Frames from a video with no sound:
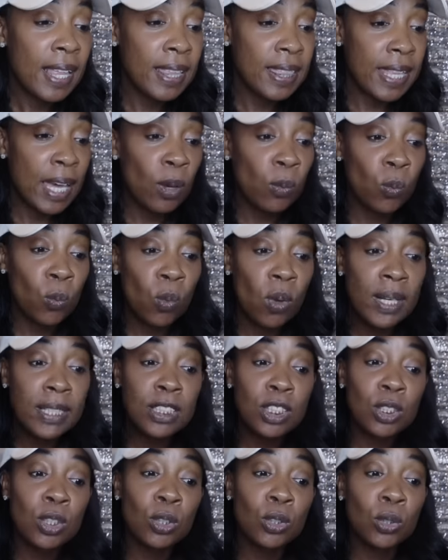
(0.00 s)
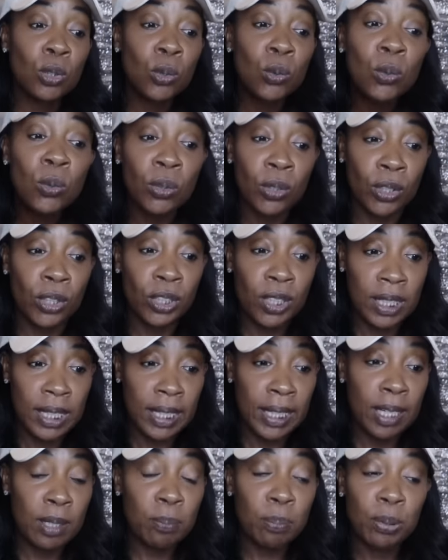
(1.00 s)
that once lured
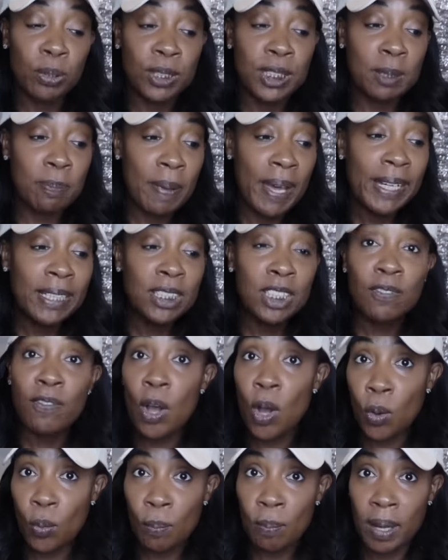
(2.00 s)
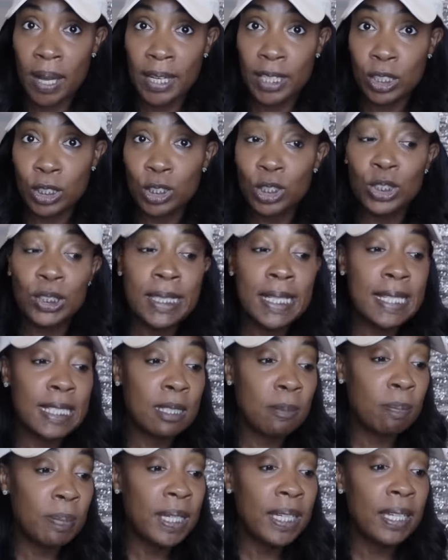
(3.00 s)
in prospective homebuyers
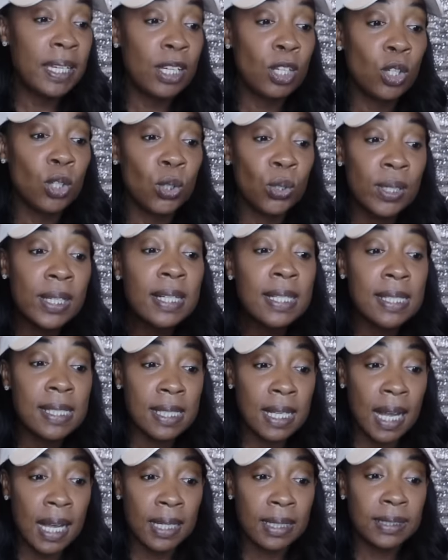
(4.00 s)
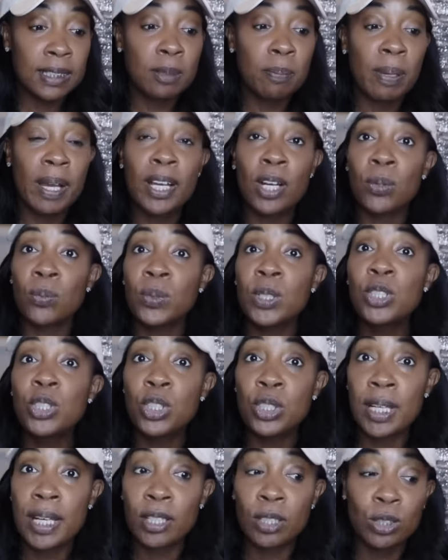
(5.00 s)
is being criticized by
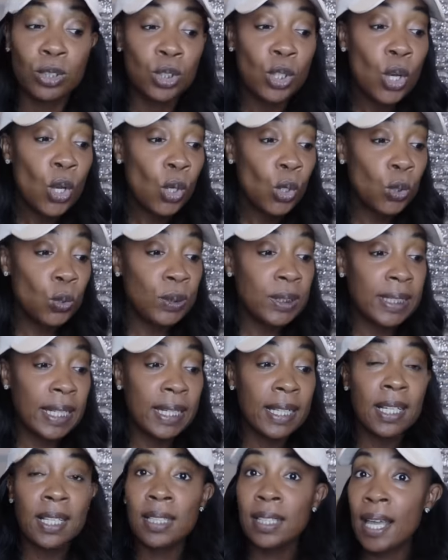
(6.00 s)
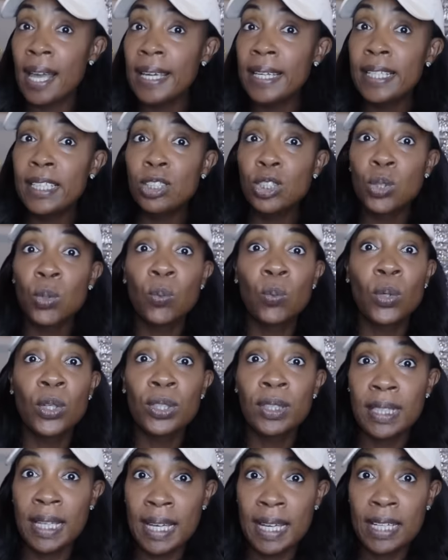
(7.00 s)
originators who say clients were
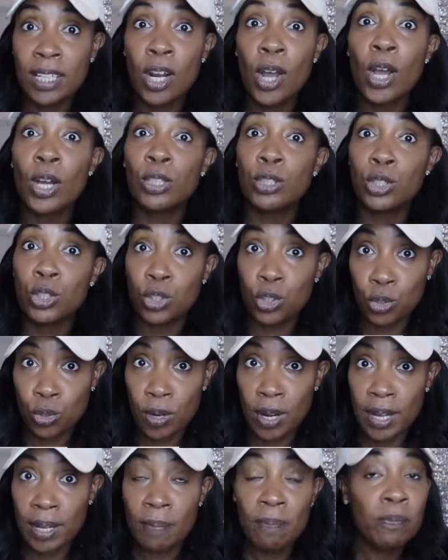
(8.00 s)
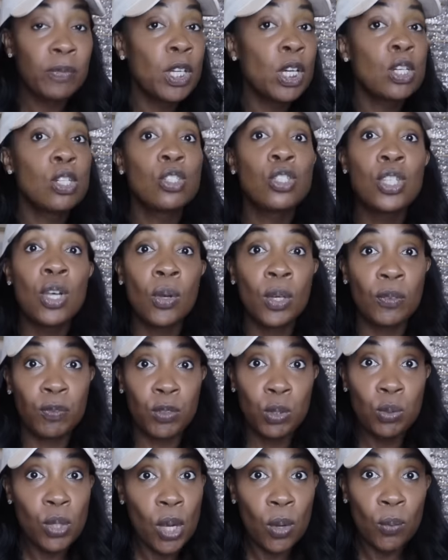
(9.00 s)
led astray. So if
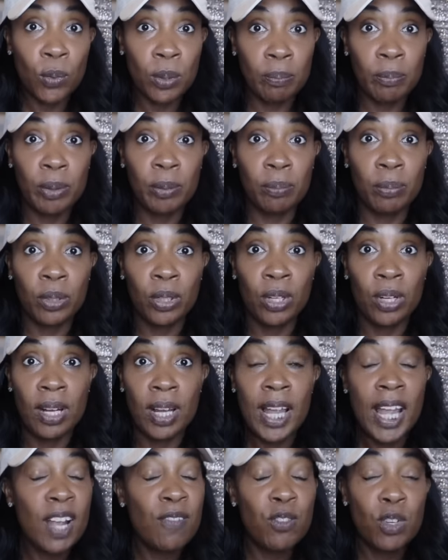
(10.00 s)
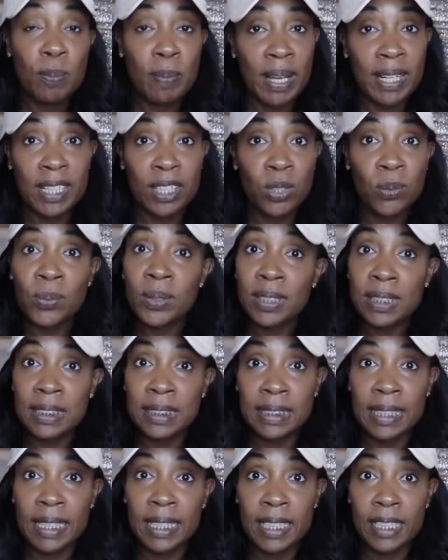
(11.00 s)
you don't remember, everybody in the real estate